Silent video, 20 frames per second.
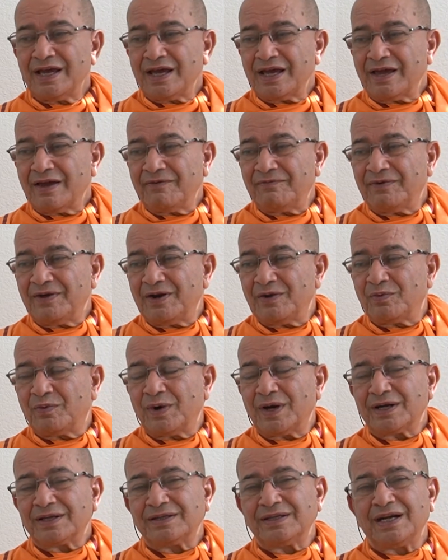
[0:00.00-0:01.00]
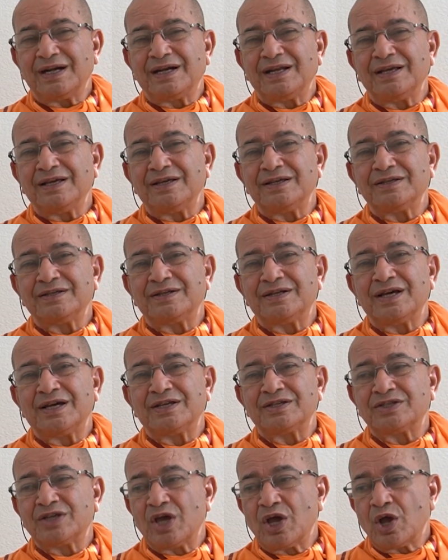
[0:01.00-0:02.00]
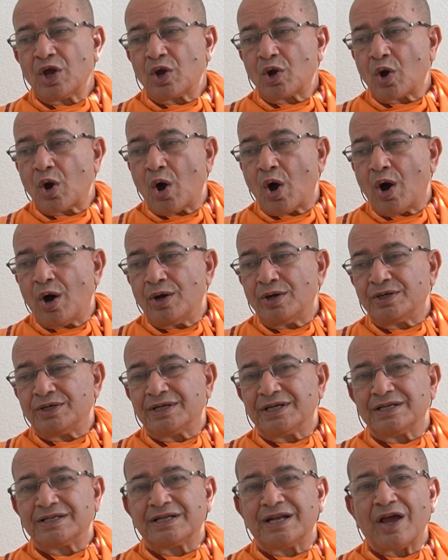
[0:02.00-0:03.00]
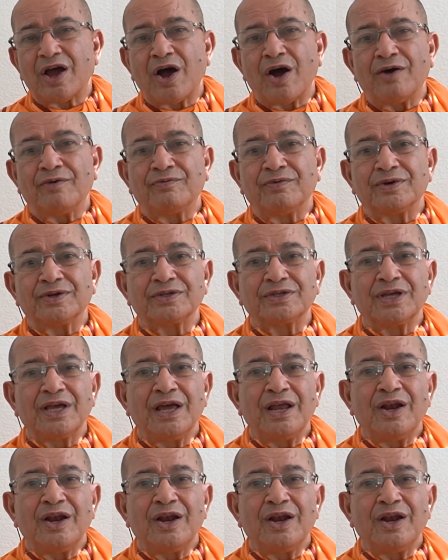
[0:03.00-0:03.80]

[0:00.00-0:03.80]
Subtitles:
every work that he does consciously offers,